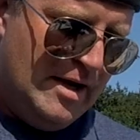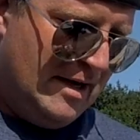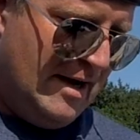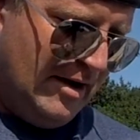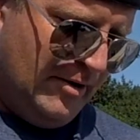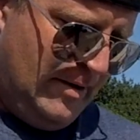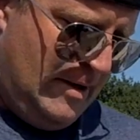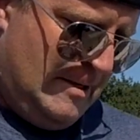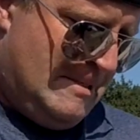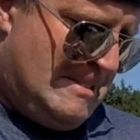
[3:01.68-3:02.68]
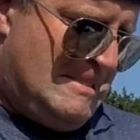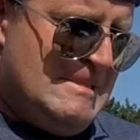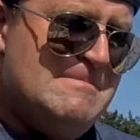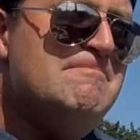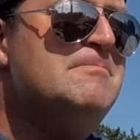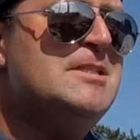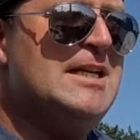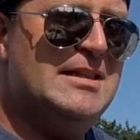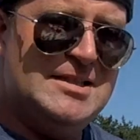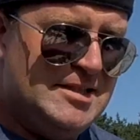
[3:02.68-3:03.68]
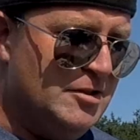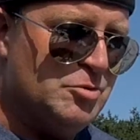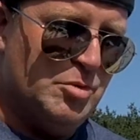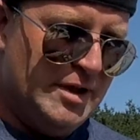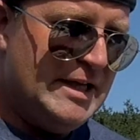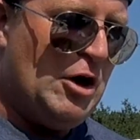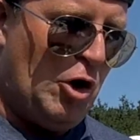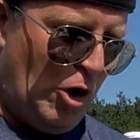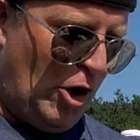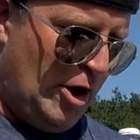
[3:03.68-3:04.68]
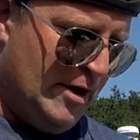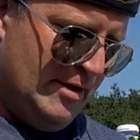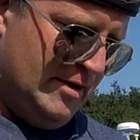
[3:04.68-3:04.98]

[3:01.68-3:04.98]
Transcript: Now, stainless steel is really hard.